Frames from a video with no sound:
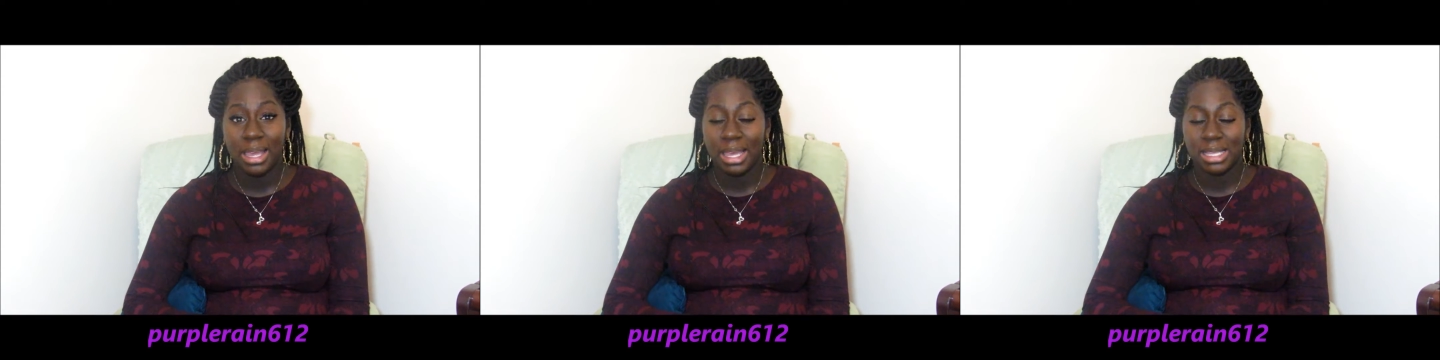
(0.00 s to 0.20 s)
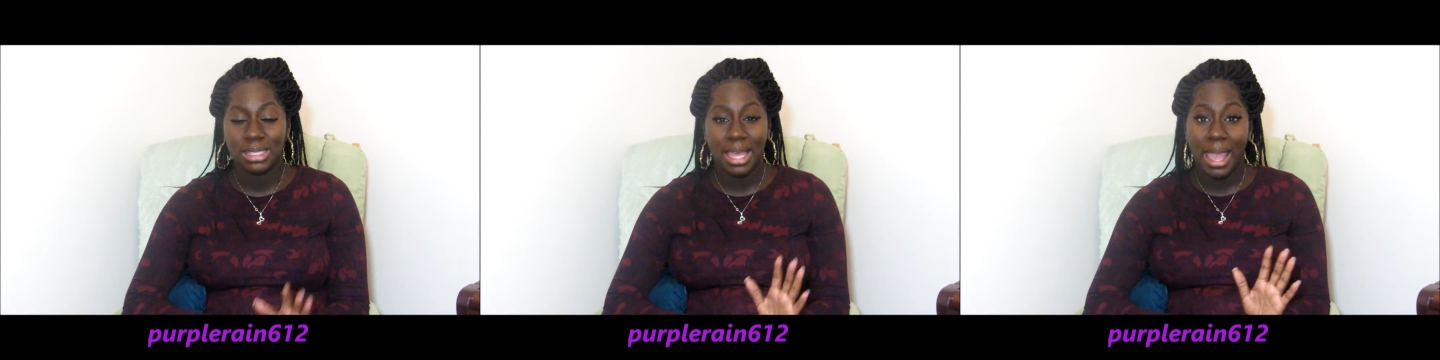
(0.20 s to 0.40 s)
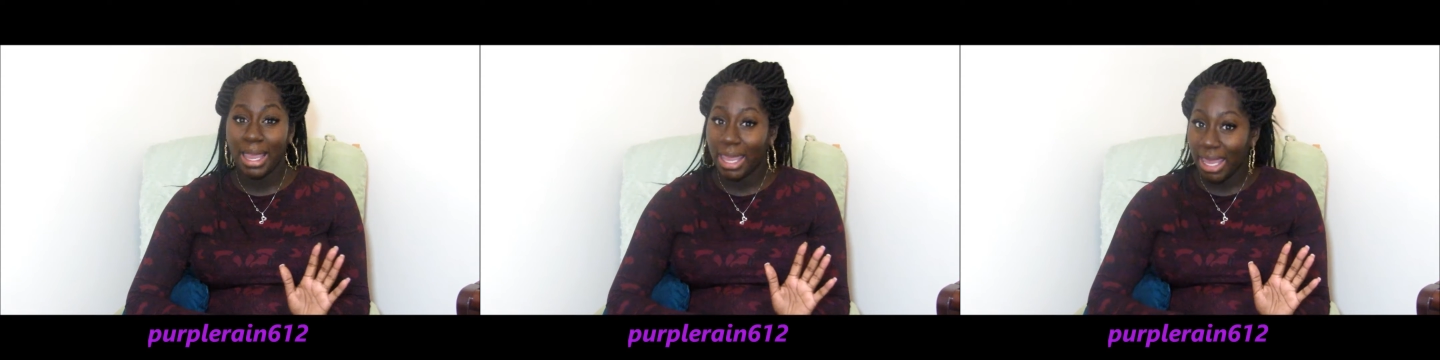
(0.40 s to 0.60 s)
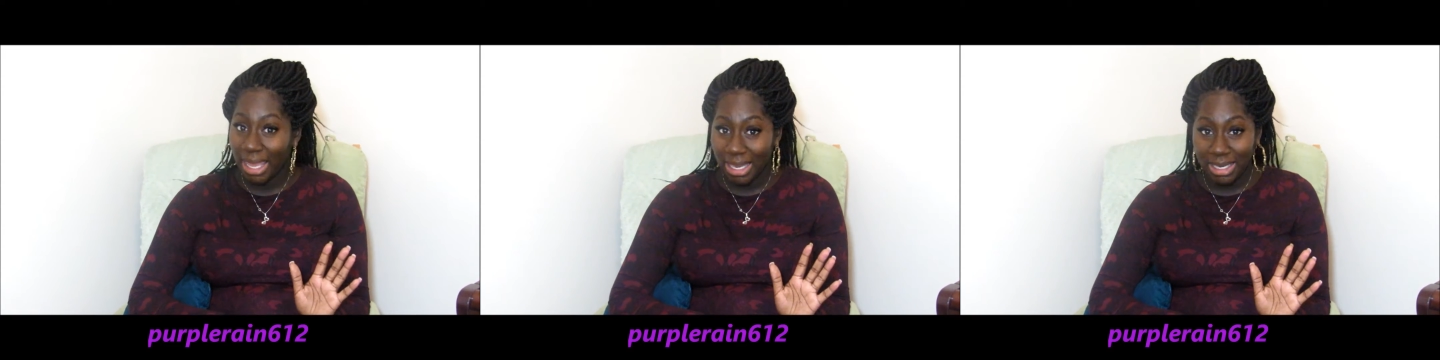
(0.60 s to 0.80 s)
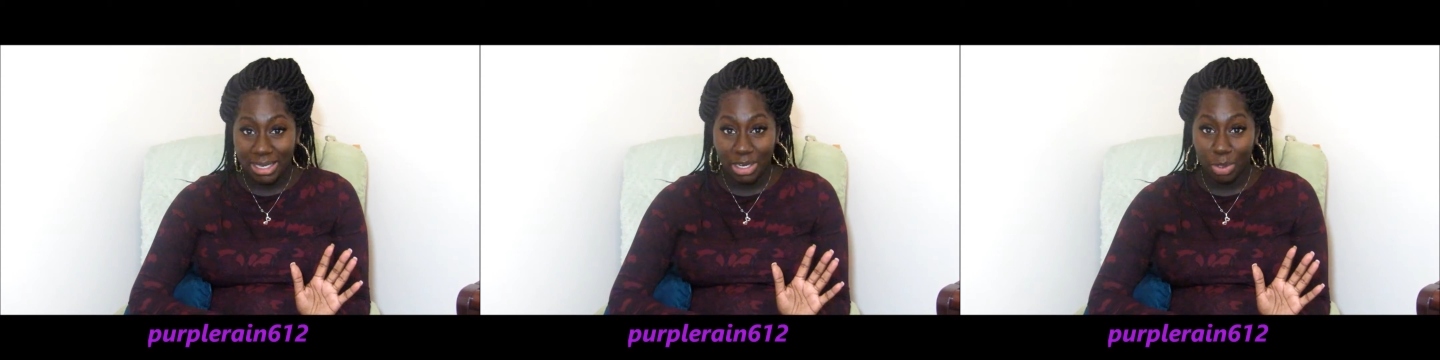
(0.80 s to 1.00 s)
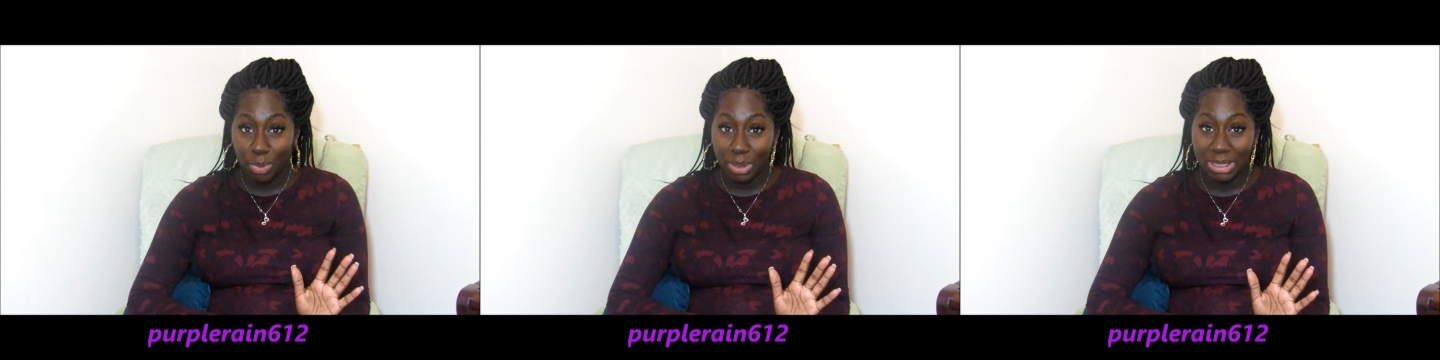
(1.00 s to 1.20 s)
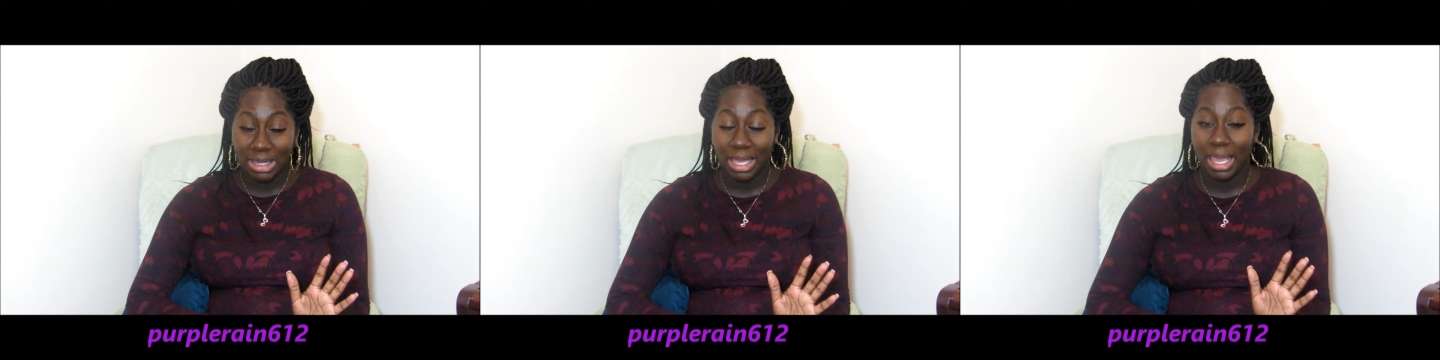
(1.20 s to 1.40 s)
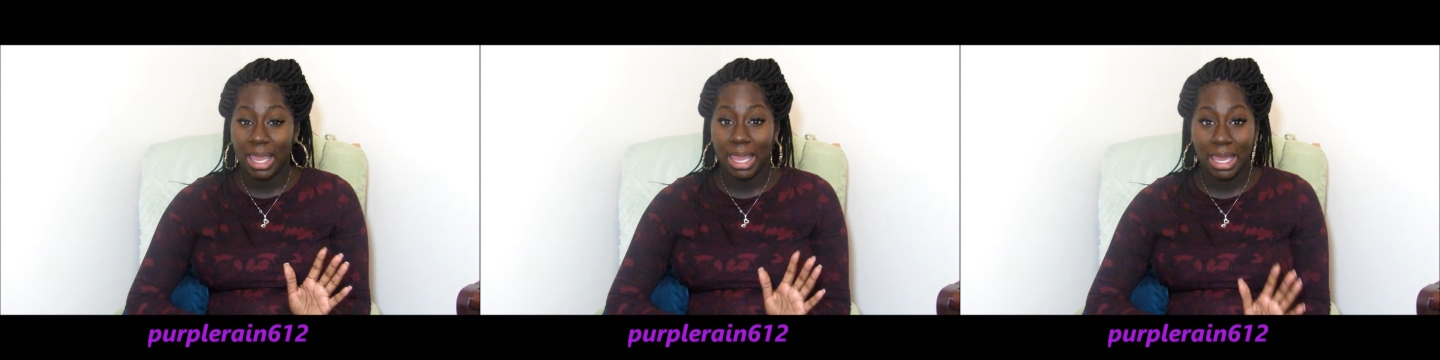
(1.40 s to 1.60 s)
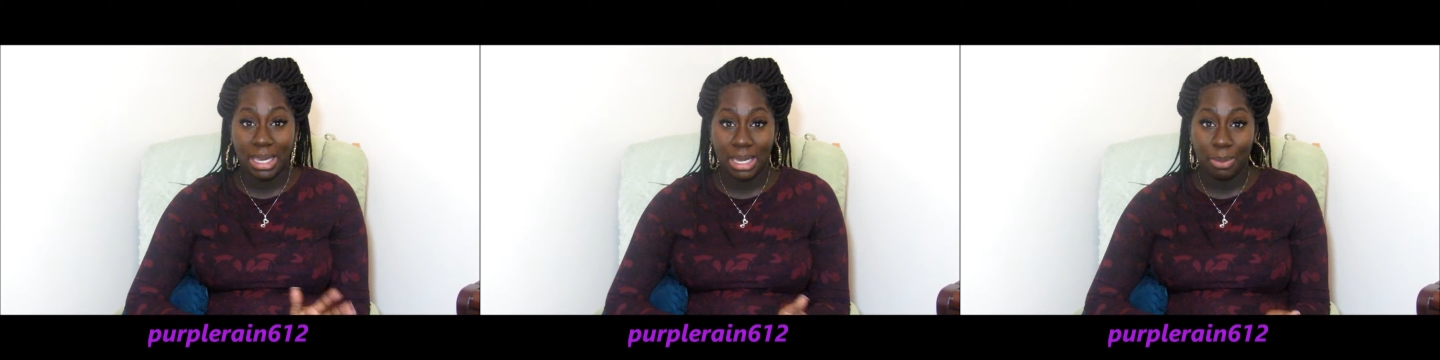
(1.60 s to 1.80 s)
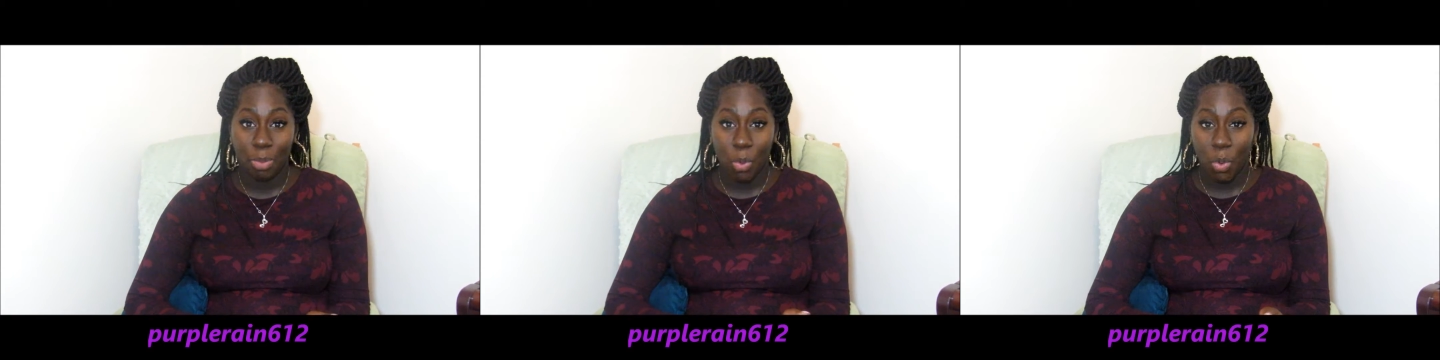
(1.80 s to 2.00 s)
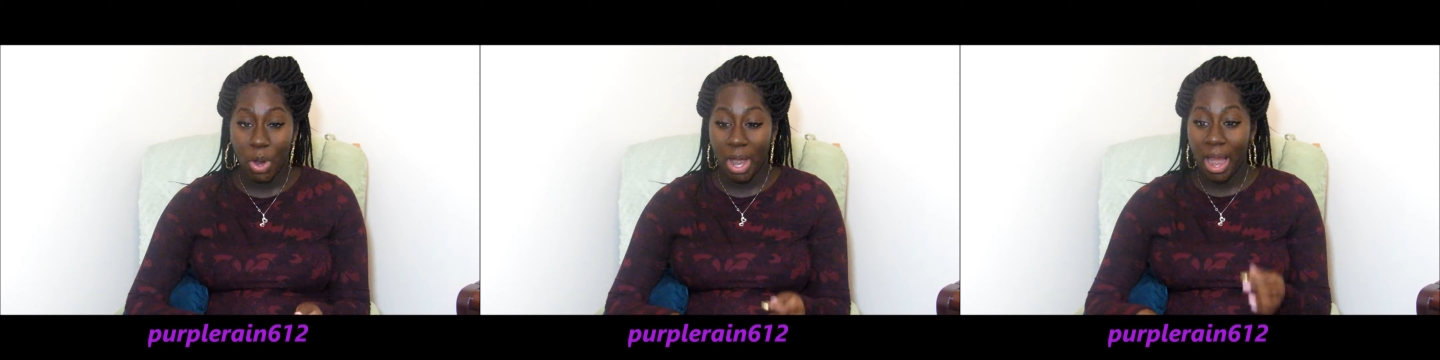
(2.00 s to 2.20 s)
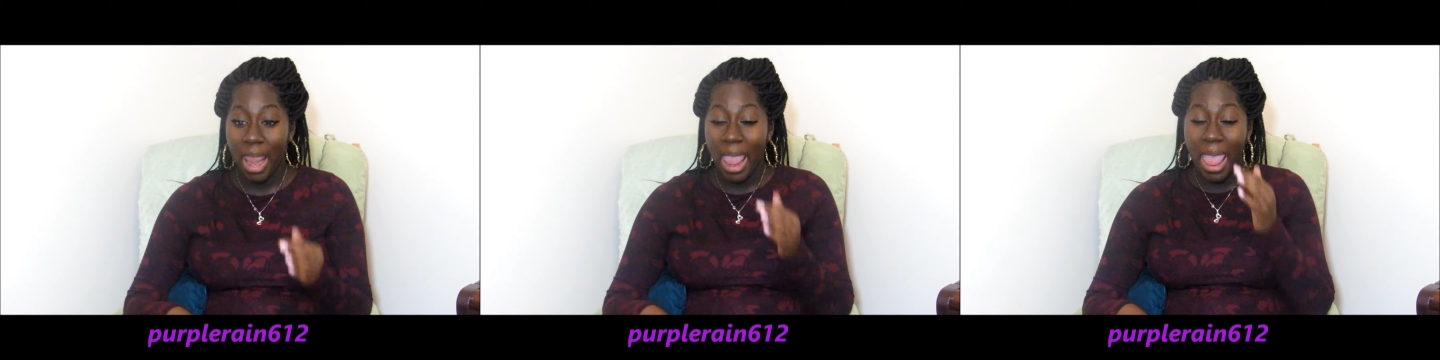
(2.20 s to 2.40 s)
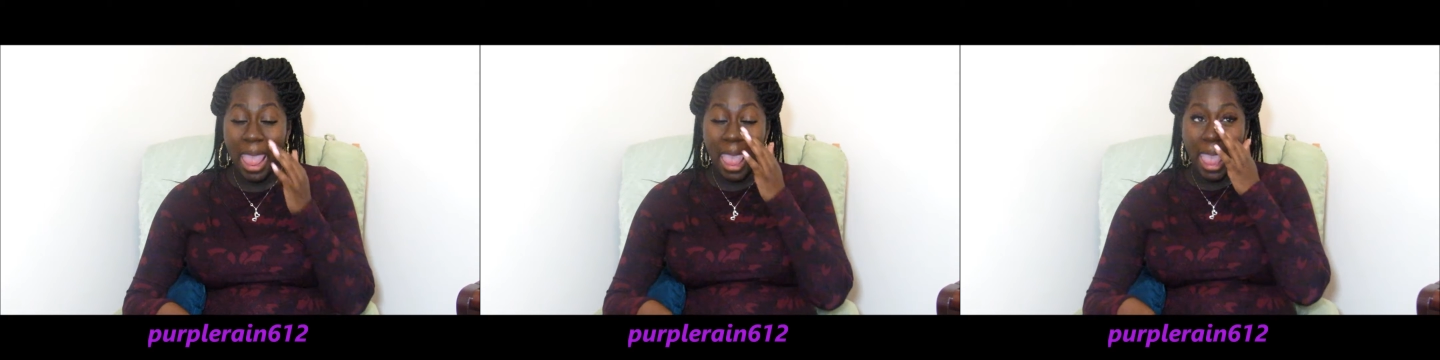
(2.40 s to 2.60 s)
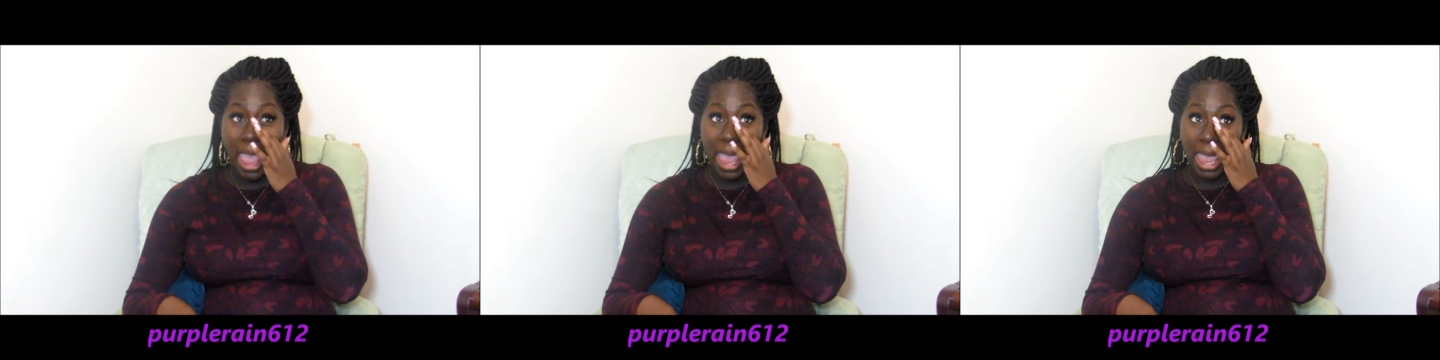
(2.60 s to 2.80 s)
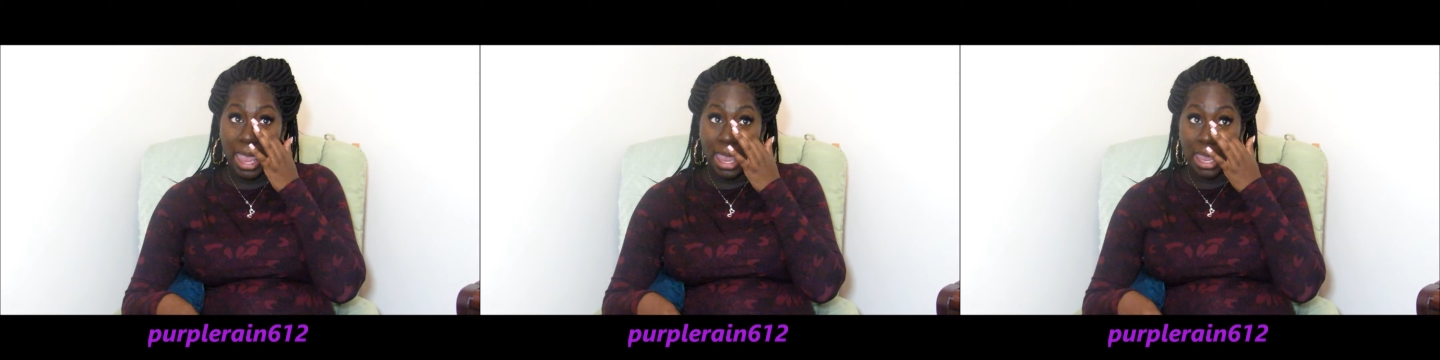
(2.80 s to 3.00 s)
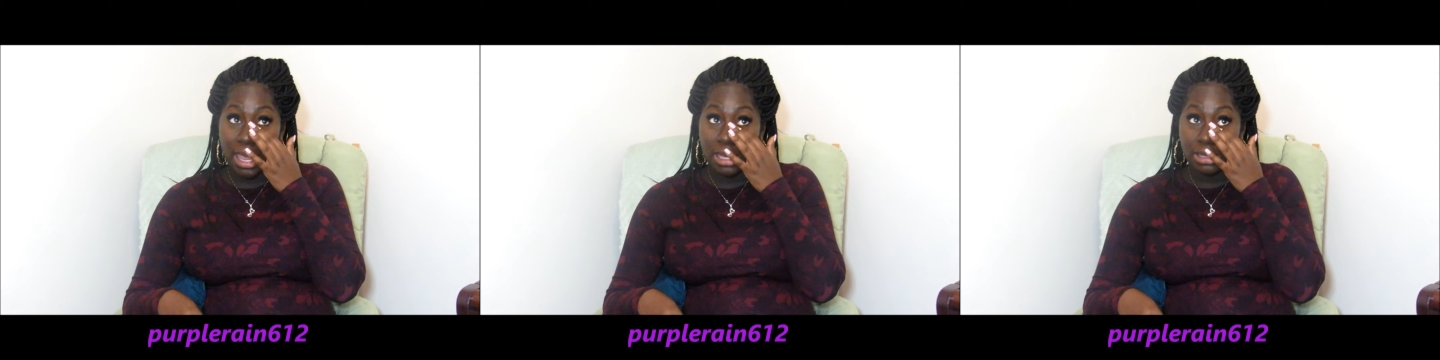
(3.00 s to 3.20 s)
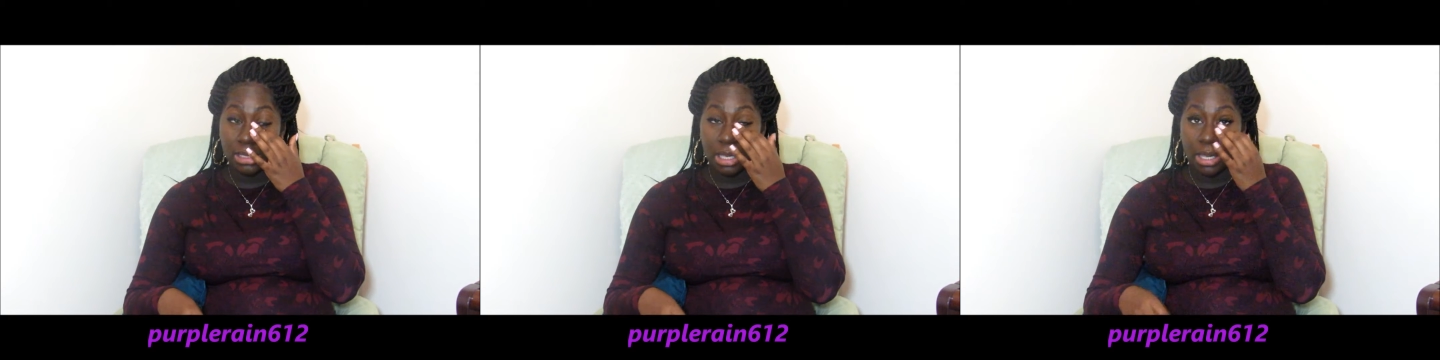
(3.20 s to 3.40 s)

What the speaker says: because I can't deal with it anymore. And